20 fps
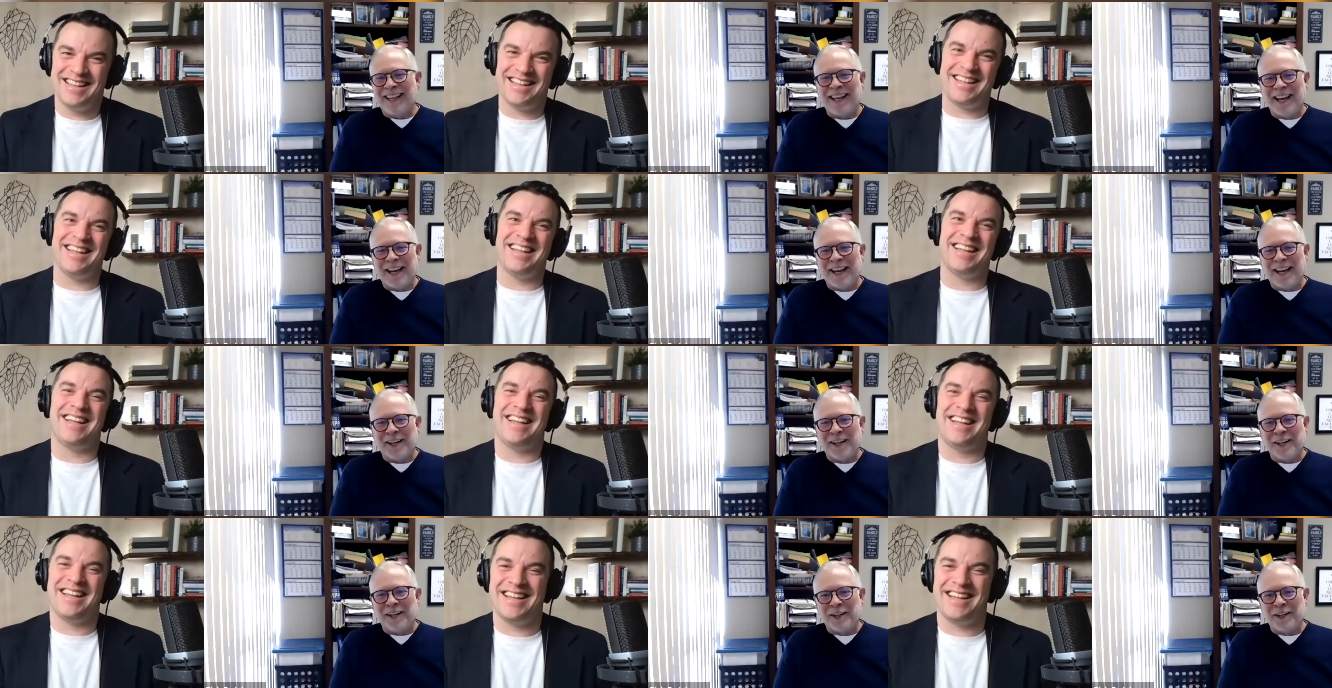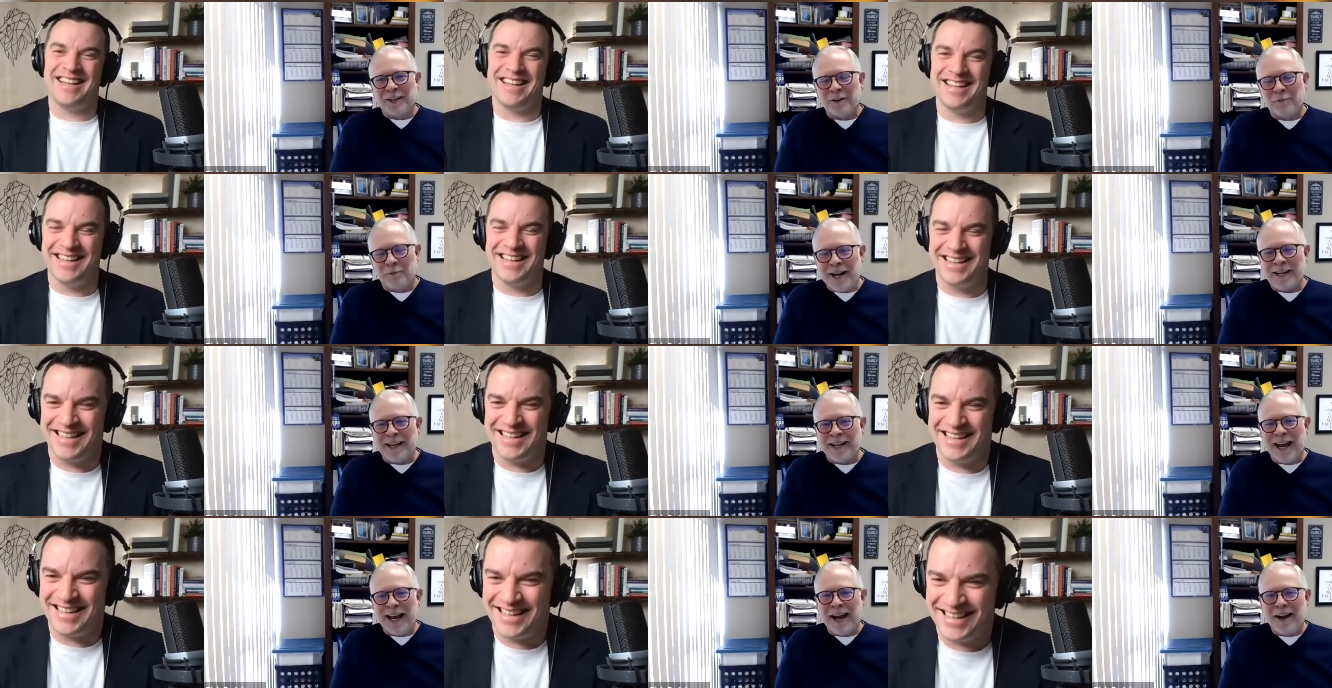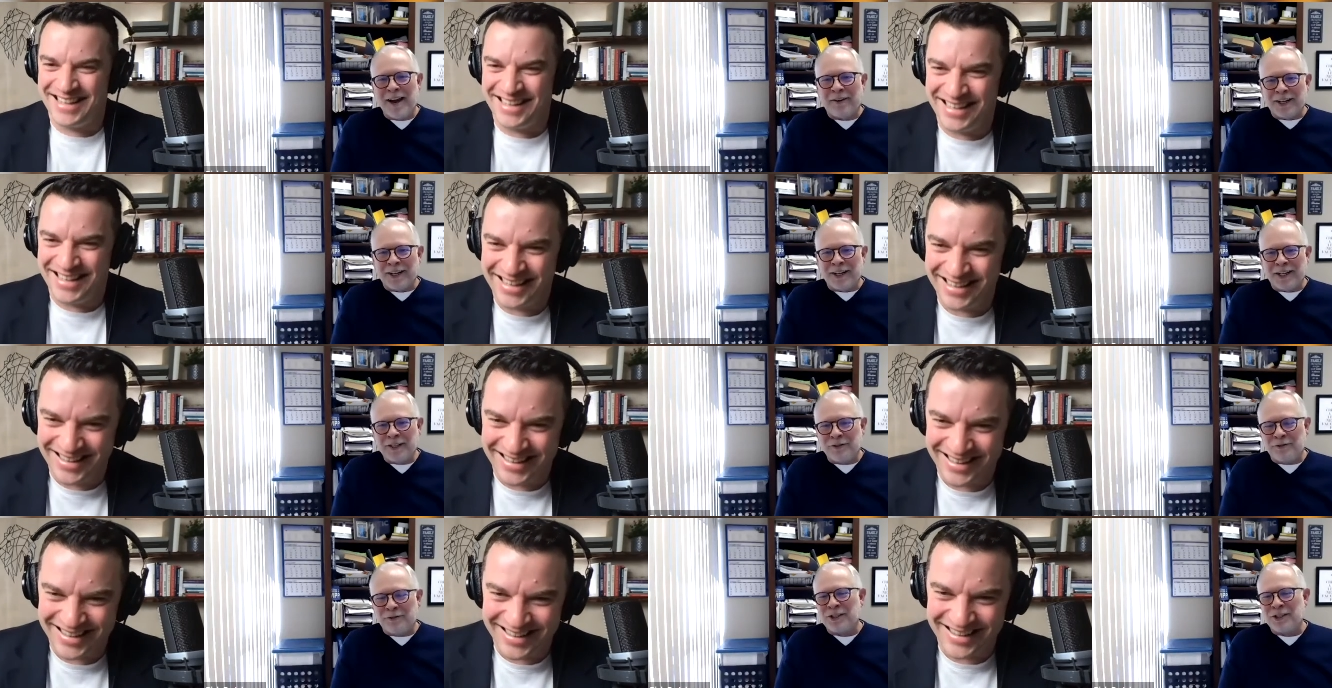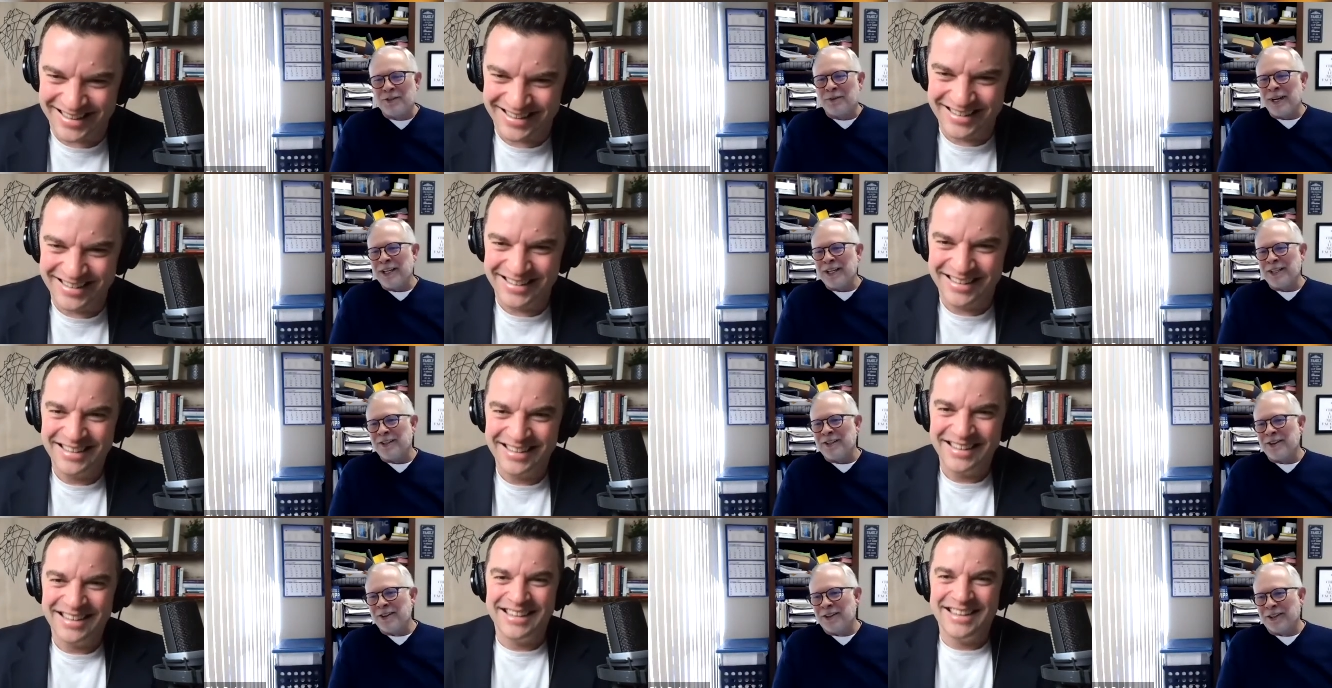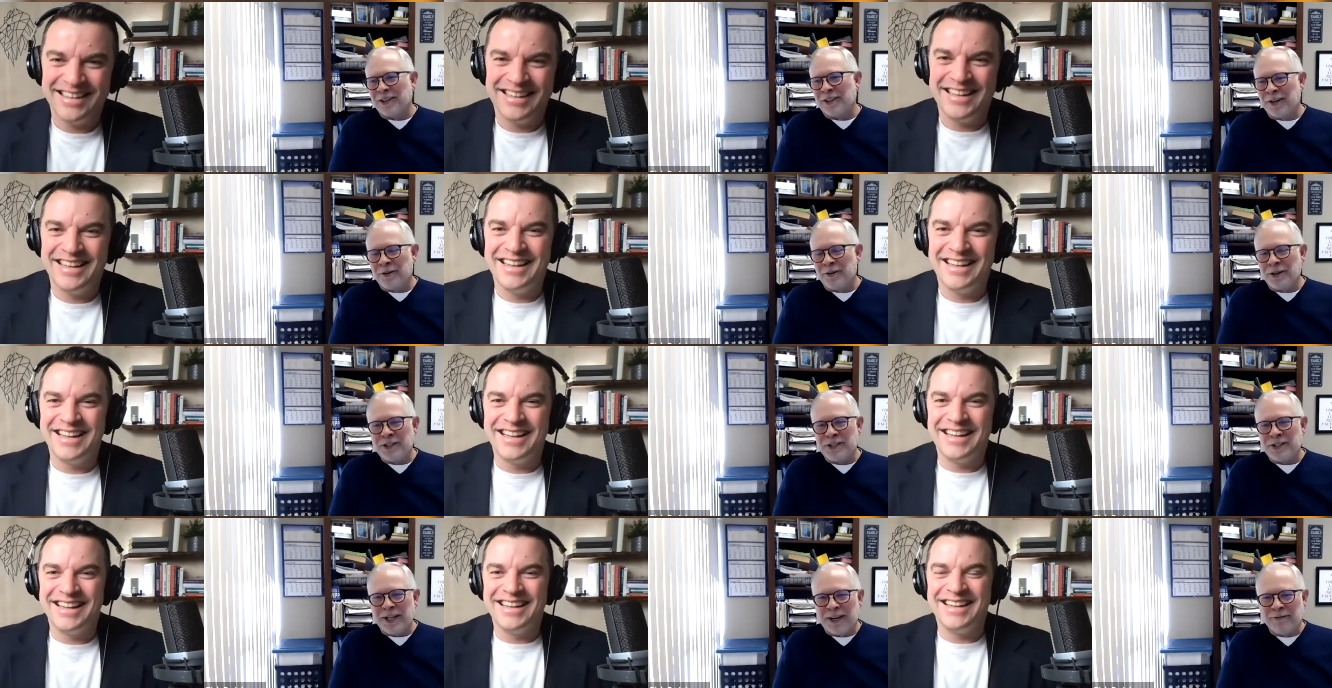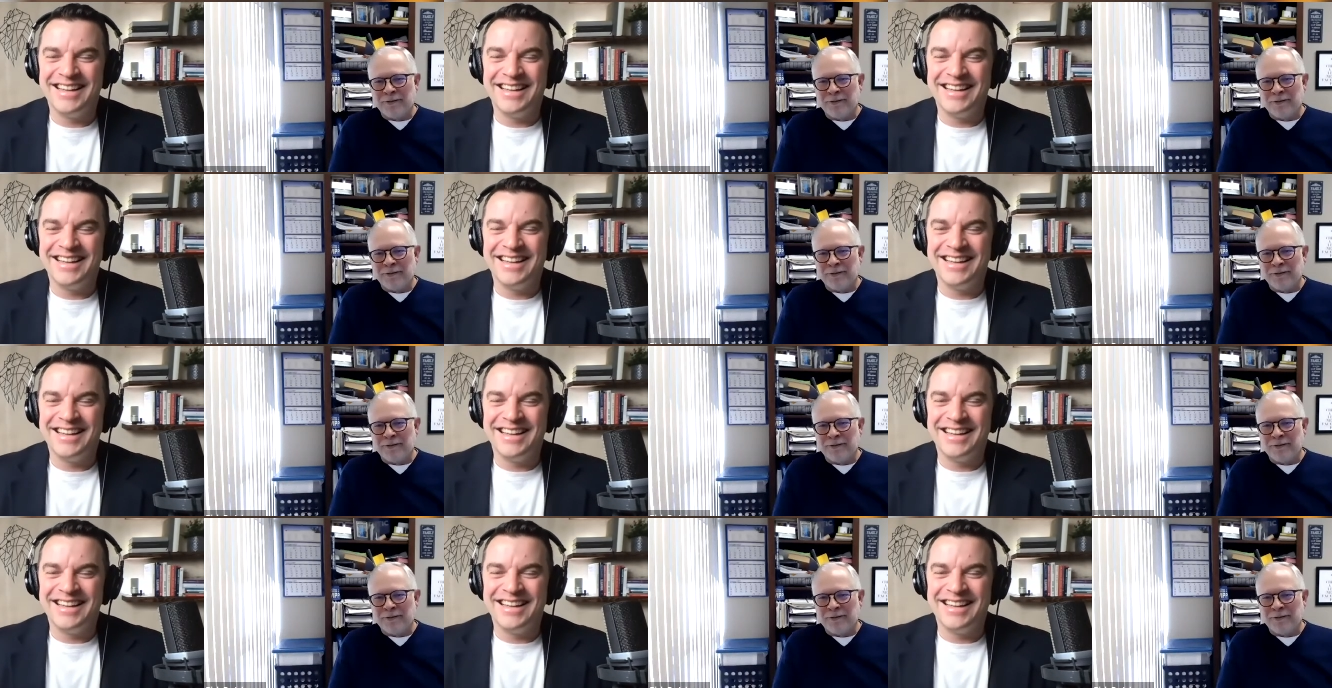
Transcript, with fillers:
Speaker 1: And right now, interest rates are the lowest